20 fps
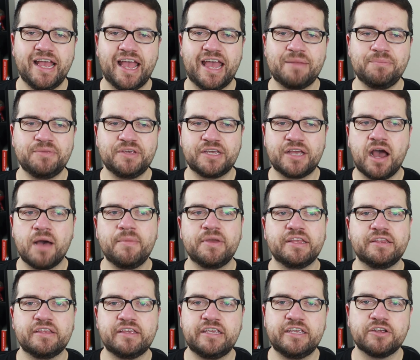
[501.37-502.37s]
and
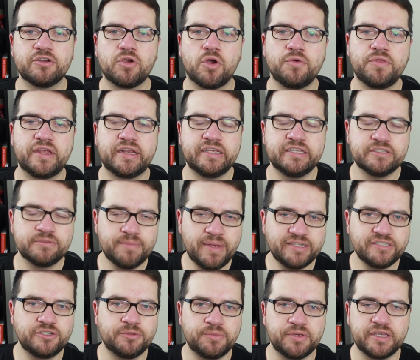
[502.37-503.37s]
becoming the hero that he's
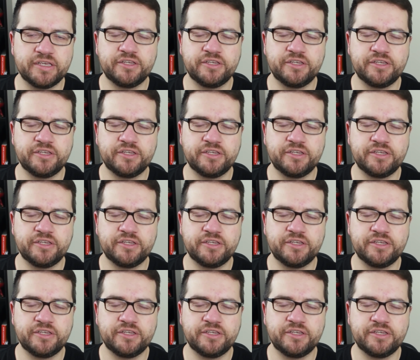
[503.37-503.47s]
meant to be.